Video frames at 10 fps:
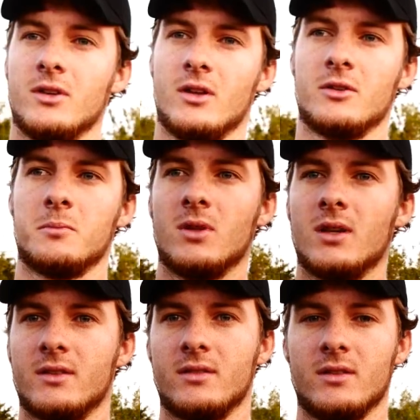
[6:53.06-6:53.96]
another
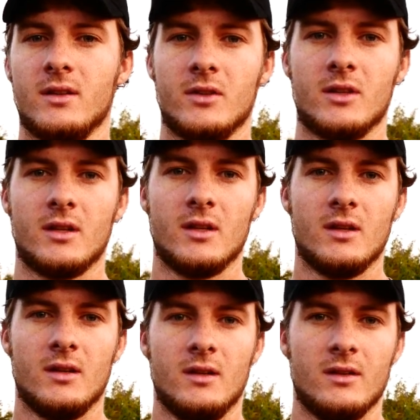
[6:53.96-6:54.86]
plot this evening.
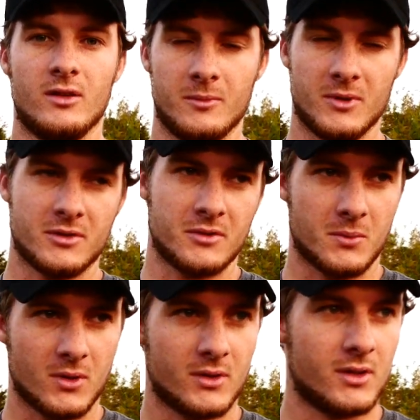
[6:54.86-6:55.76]
This is
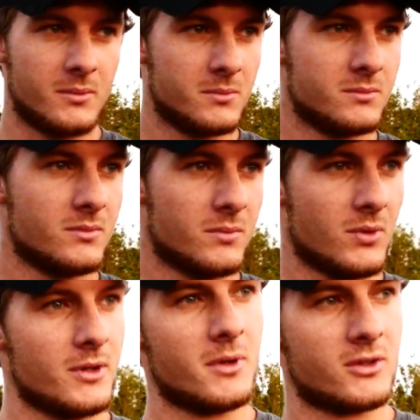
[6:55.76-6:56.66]
one that
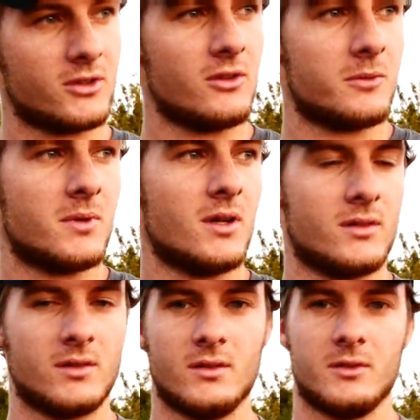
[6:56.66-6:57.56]
pretty much all the
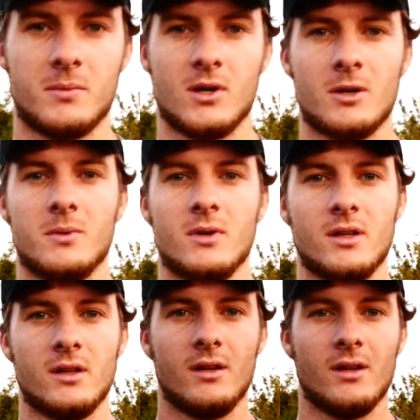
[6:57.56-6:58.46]
plots on this
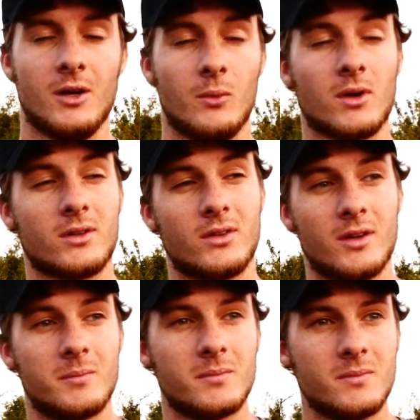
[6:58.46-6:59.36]
property I worked
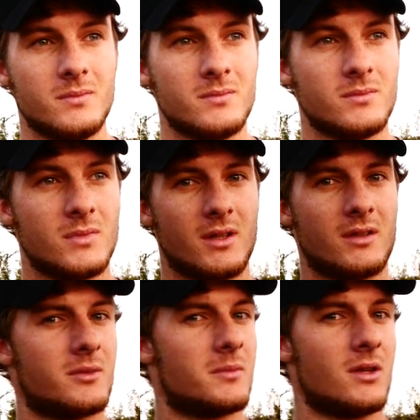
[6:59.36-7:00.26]
up, I
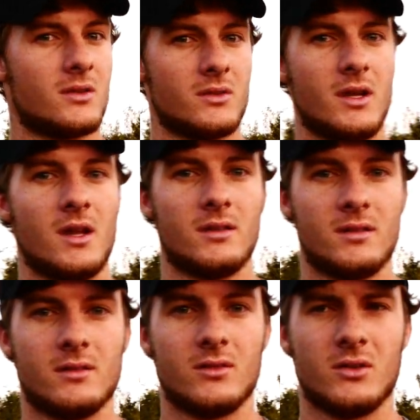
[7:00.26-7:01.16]
guess it'd be 3 days,
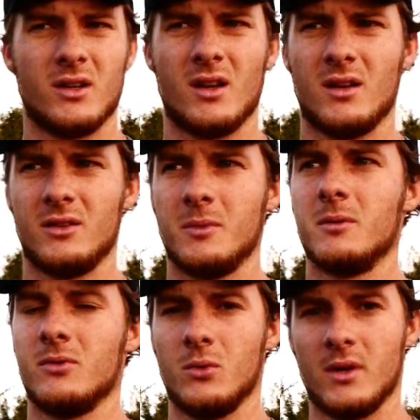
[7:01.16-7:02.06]

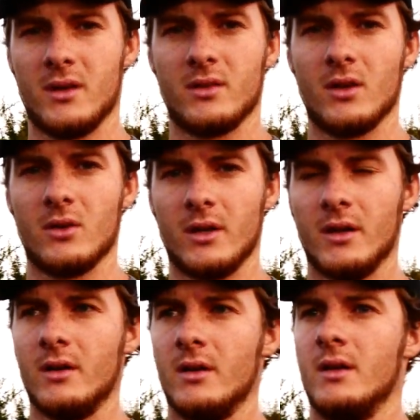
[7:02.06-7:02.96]
maybe 4 days ago now.